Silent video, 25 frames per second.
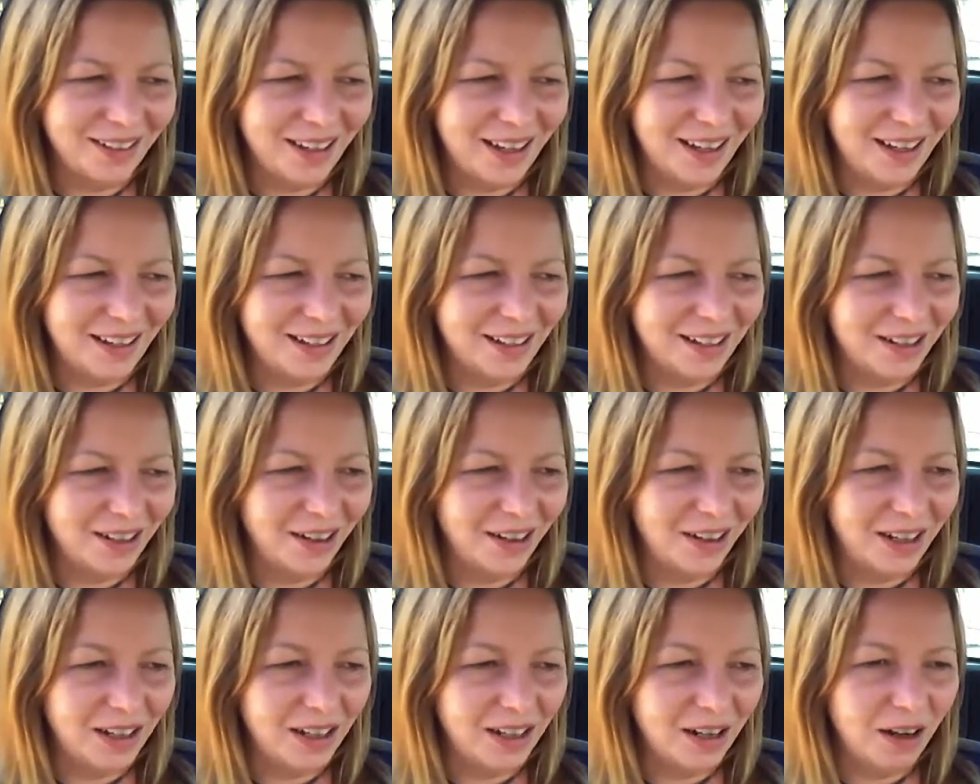And
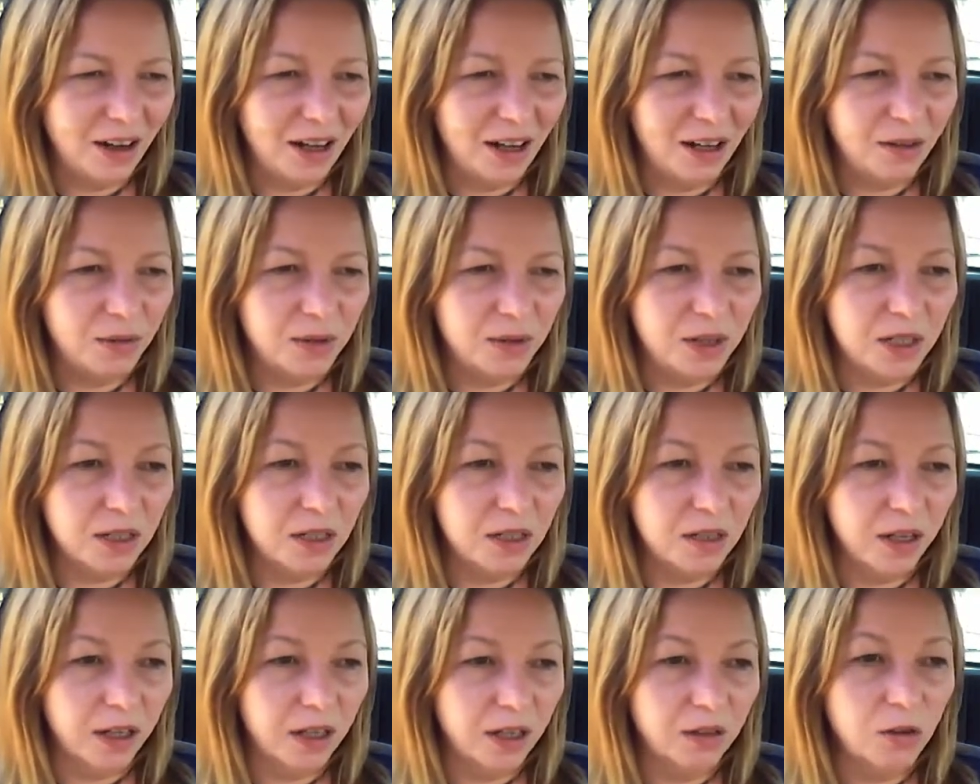I, I was
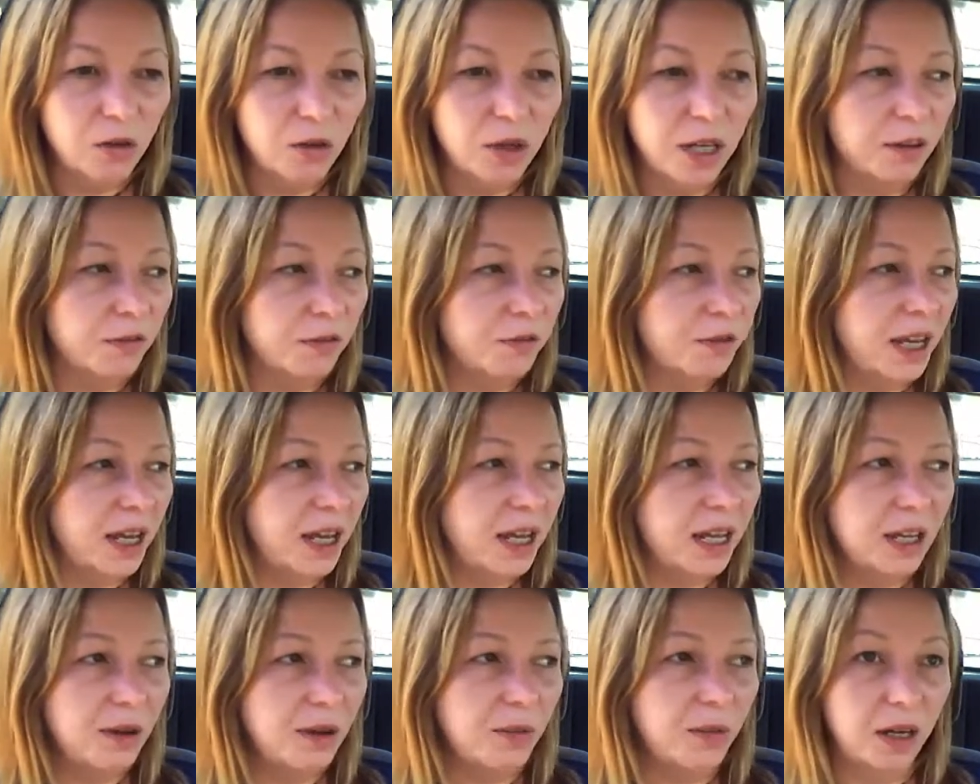just like looking for
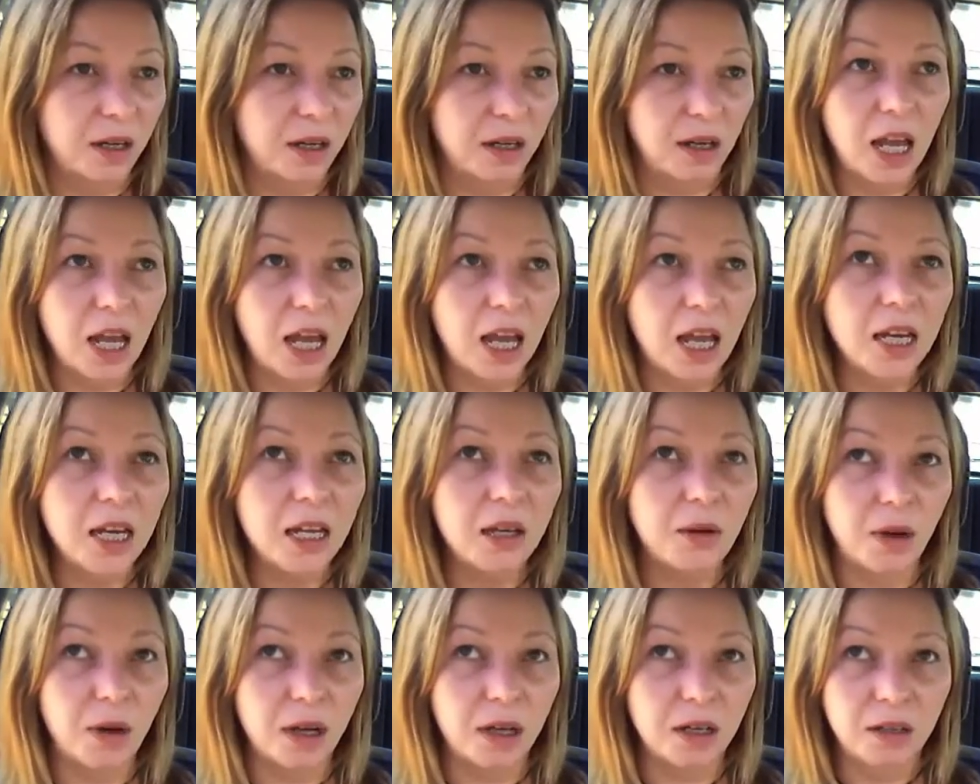anyone,
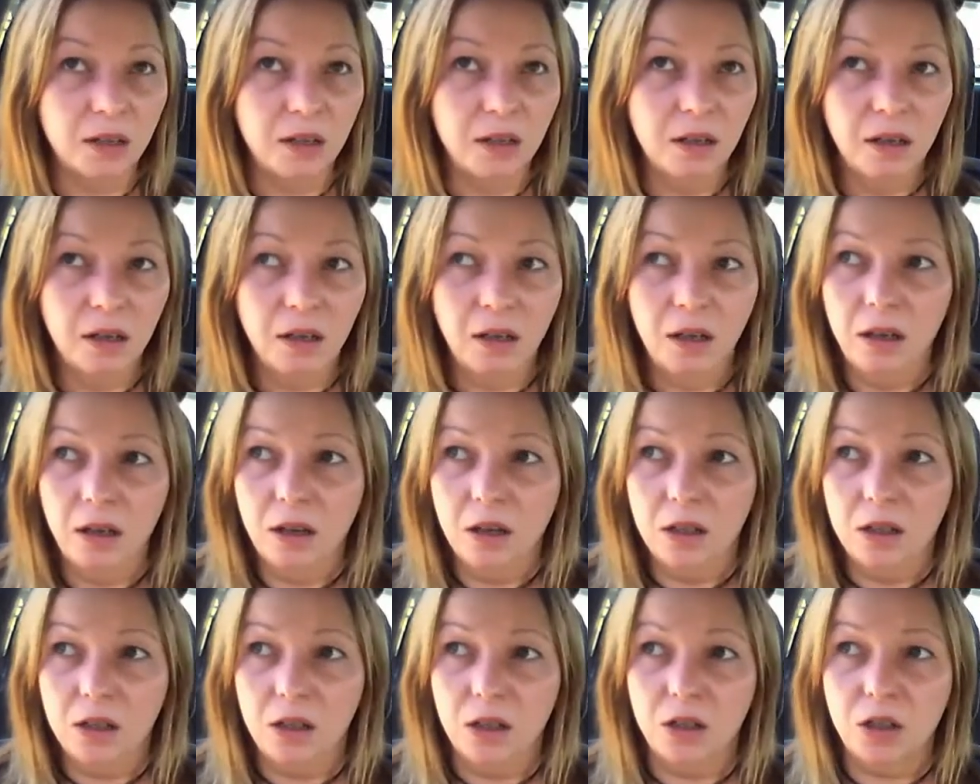anyone
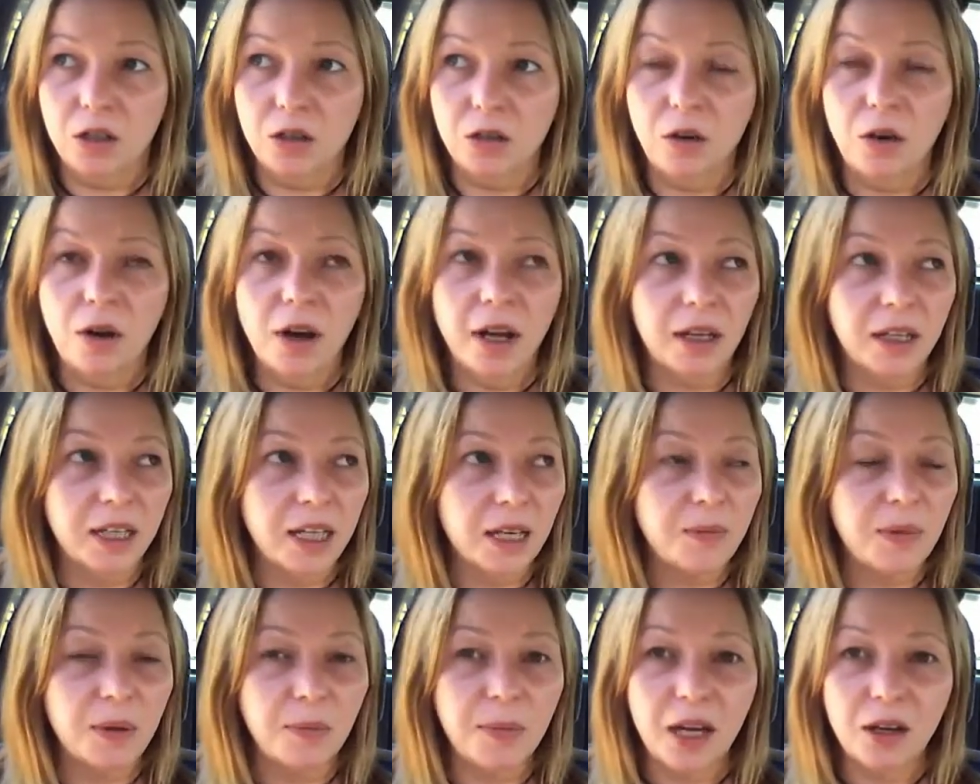to try and
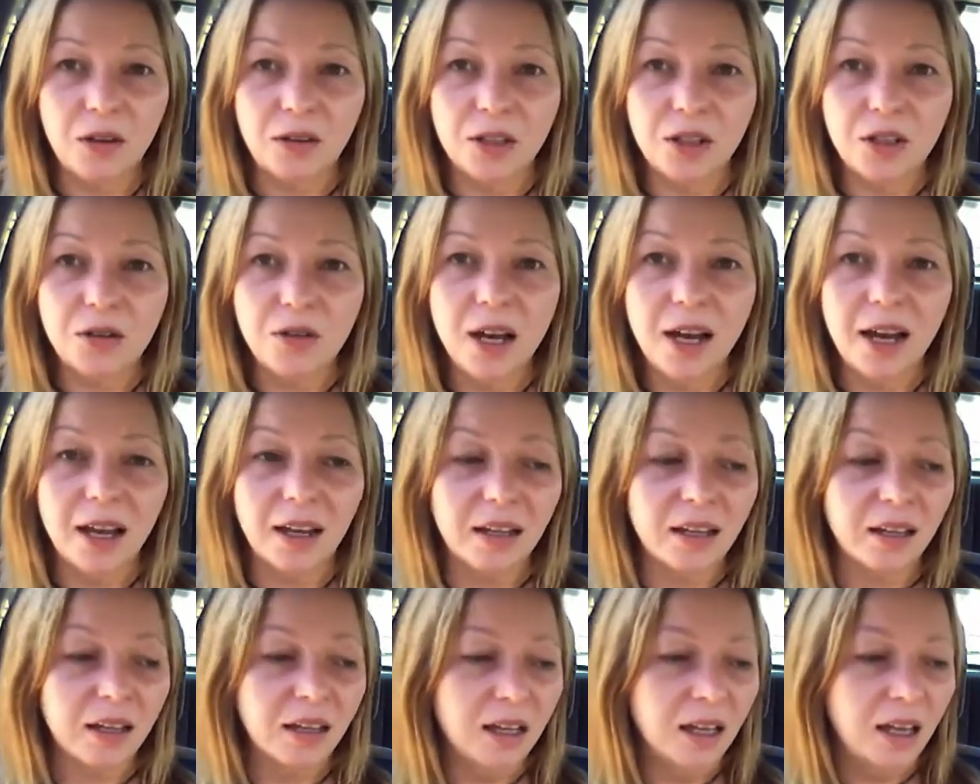get me back on
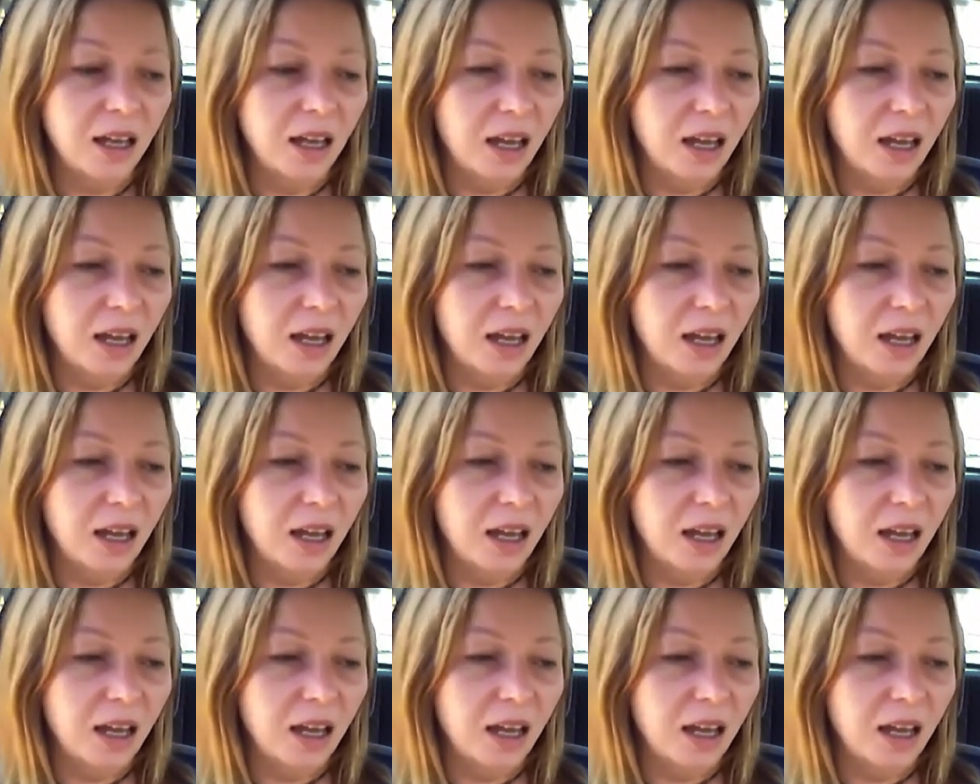track.